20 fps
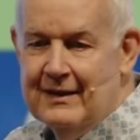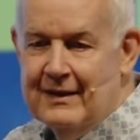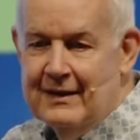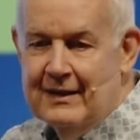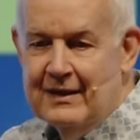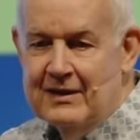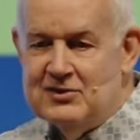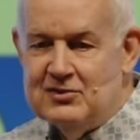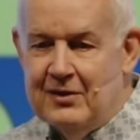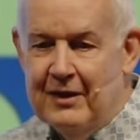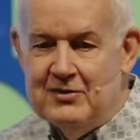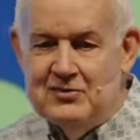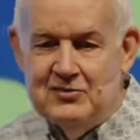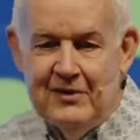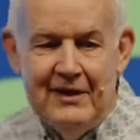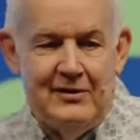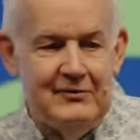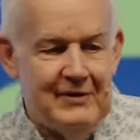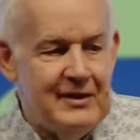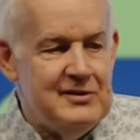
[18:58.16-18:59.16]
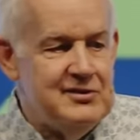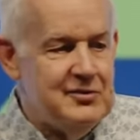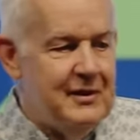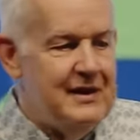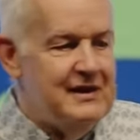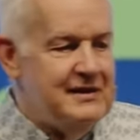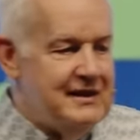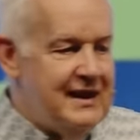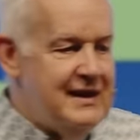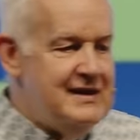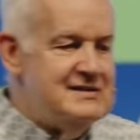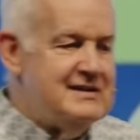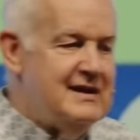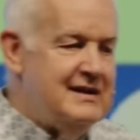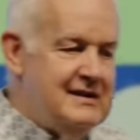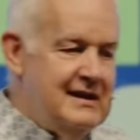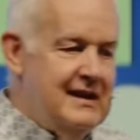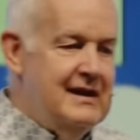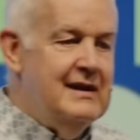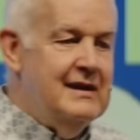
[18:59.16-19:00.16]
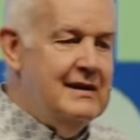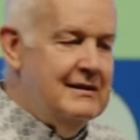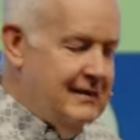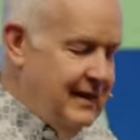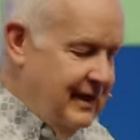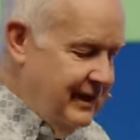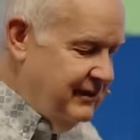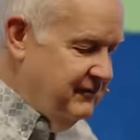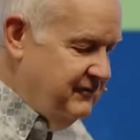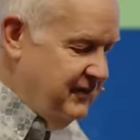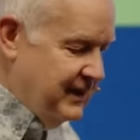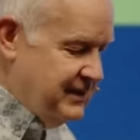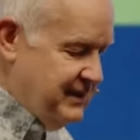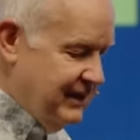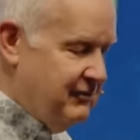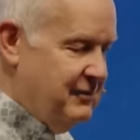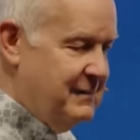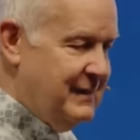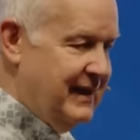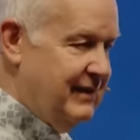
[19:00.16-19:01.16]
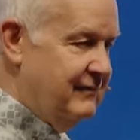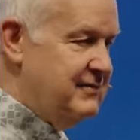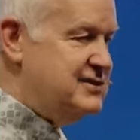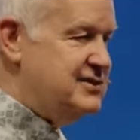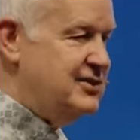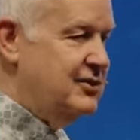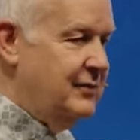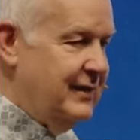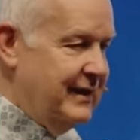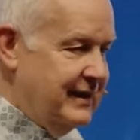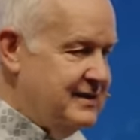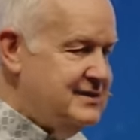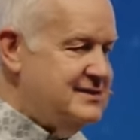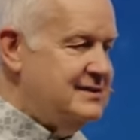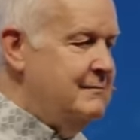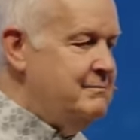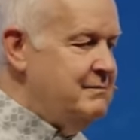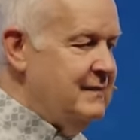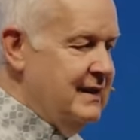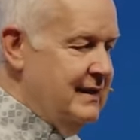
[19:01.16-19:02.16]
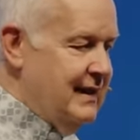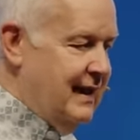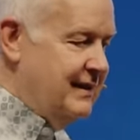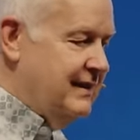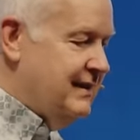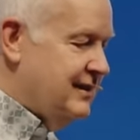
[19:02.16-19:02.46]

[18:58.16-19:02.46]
And so I was running around doing things that they didn't like. In fact, every, about every two weeks, I'd get